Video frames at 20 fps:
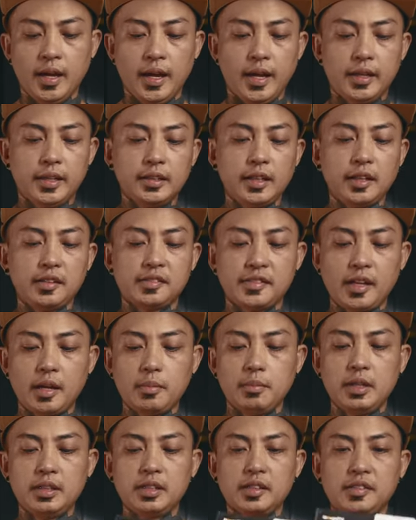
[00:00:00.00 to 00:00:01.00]
And then they
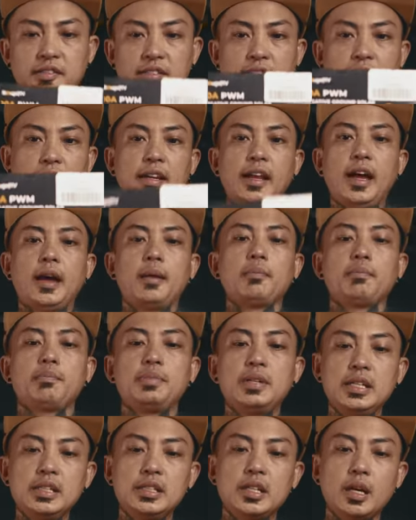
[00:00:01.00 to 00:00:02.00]
sent me this 10 amp
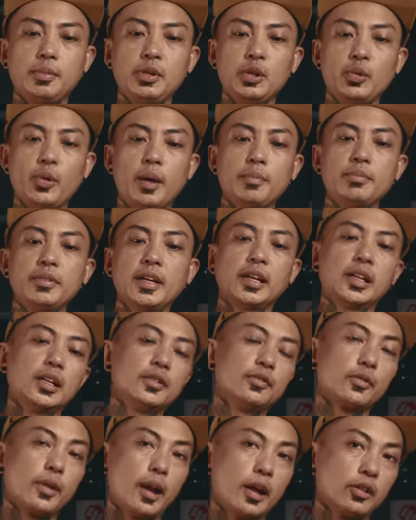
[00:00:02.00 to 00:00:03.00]
PWM
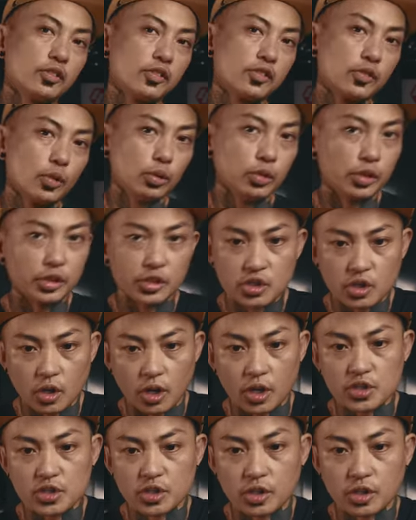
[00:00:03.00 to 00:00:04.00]
negative ground solar
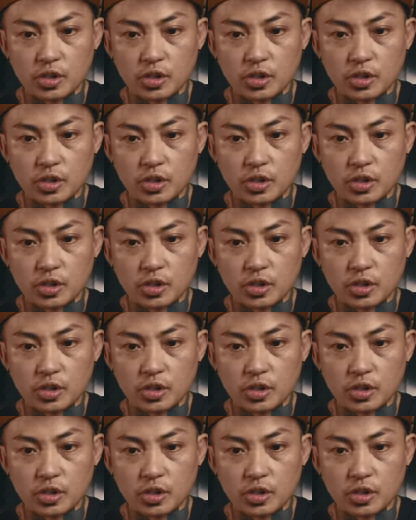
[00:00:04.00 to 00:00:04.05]
charge